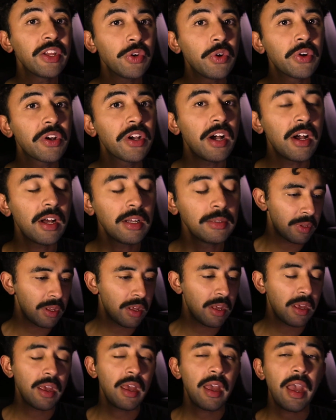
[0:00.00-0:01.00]
your car,
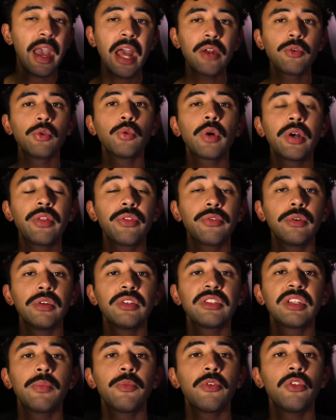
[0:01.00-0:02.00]
and we'll run through
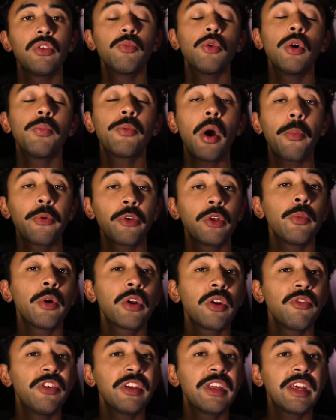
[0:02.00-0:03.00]
some of the more popular
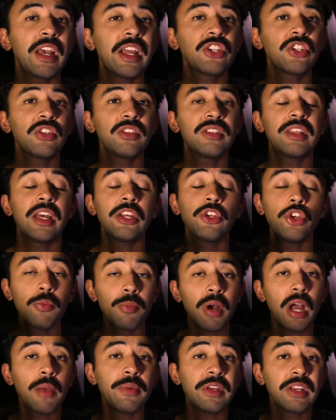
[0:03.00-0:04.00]
modifications that you
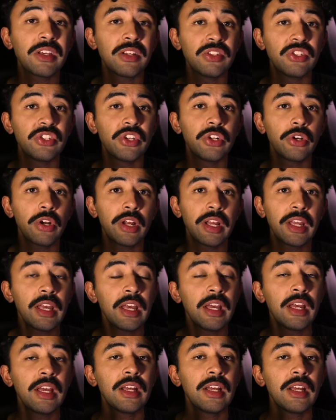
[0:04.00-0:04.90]
might be considering